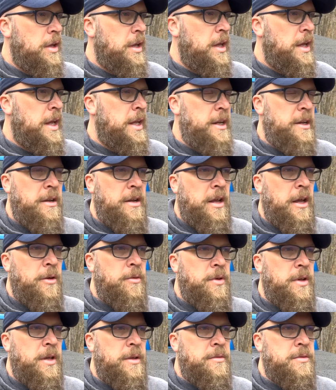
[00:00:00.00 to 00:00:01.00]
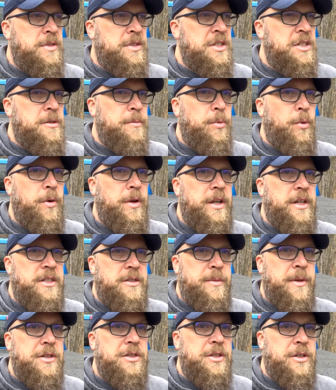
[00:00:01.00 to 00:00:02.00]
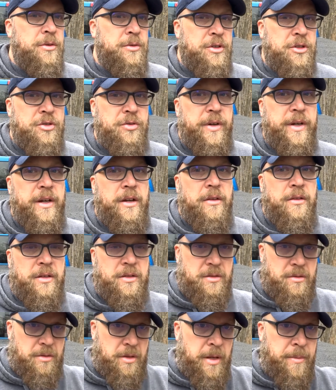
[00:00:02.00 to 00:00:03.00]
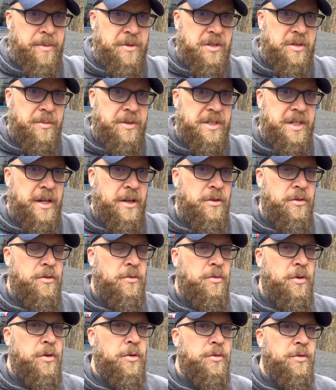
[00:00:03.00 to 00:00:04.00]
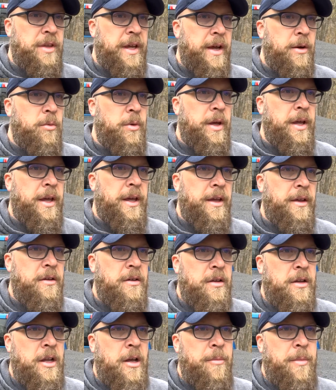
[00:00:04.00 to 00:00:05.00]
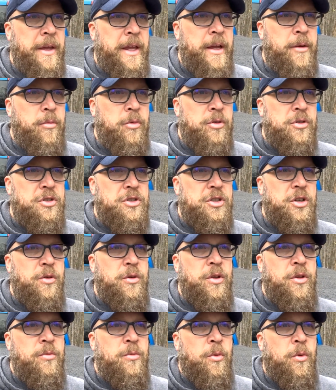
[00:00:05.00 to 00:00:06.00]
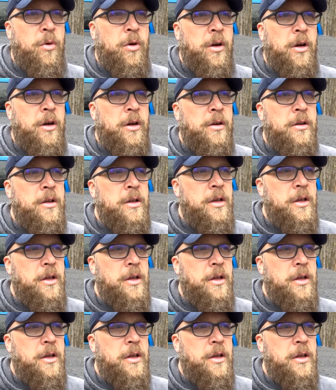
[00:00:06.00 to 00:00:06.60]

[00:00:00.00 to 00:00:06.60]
And I was disappointed, especially with the trail that happens to be down the road that way, on not being able to show you more.